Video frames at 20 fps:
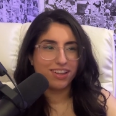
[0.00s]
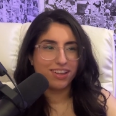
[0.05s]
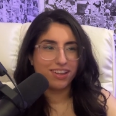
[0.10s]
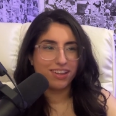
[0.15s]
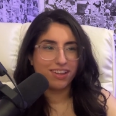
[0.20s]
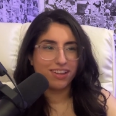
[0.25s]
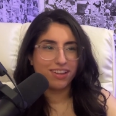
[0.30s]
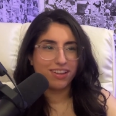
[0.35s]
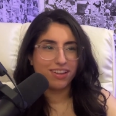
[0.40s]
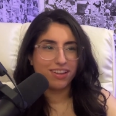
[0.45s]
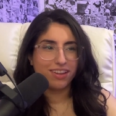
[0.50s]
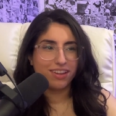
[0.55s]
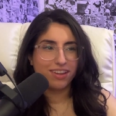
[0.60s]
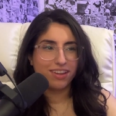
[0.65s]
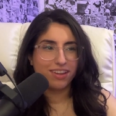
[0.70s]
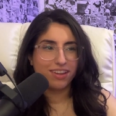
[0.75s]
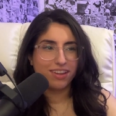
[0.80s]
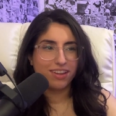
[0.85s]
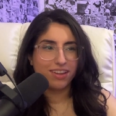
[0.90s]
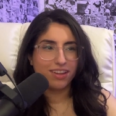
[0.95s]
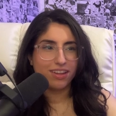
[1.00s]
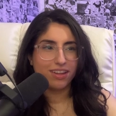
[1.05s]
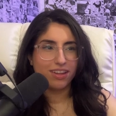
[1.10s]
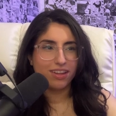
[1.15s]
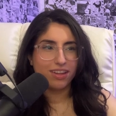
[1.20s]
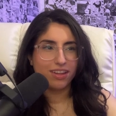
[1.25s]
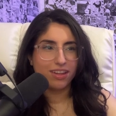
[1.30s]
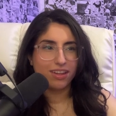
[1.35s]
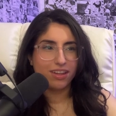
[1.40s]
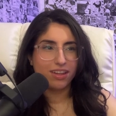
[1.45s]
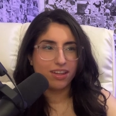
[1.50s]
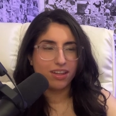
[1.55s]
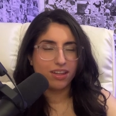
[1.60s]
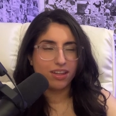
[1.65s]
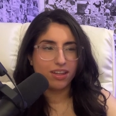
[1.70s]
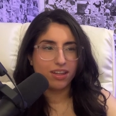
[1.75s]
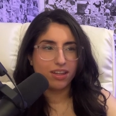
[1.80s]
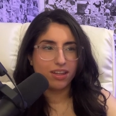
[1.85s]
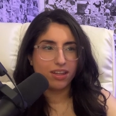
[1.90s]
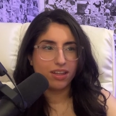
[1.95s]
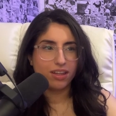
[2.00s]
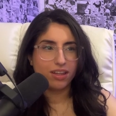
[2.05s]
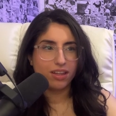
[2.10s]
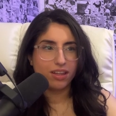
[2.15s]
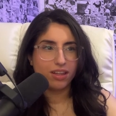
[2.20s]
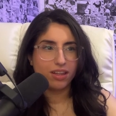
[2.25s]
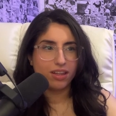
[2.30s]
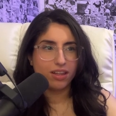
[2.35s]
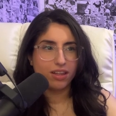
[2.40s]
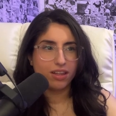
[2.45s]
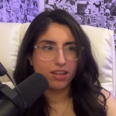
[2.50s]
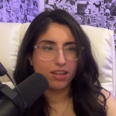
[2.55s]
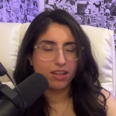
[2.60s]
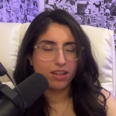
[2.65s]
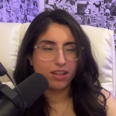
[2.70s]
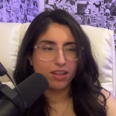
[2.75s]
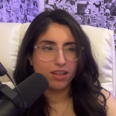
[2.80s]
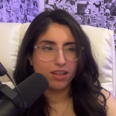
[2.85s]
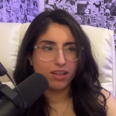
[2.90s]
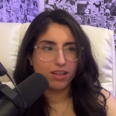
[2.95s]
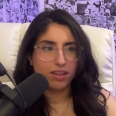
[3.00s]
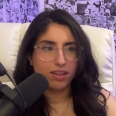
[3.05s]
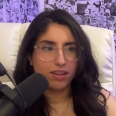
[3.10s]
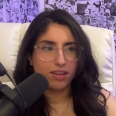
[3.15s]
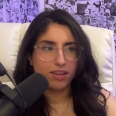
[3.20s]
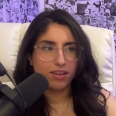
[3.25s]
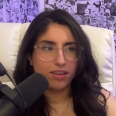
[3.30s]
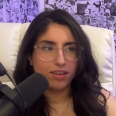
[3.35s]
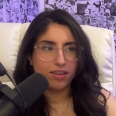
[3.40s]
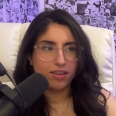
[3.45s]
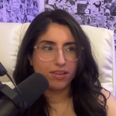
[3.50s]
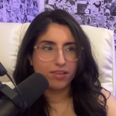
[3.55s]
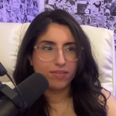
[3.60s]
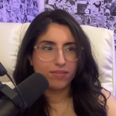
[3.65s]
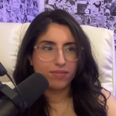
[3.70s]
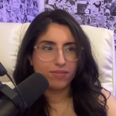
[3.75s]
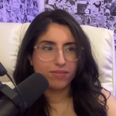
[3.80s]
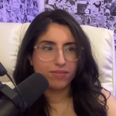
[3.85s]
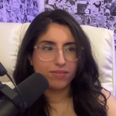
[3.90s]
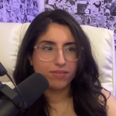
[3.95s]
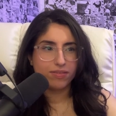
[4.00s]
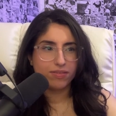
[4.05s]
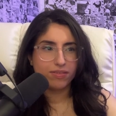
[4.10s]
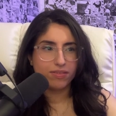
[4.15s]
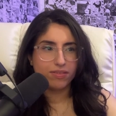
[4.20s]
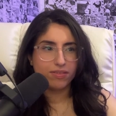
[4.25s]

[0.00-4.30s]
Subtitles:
(no one is talking)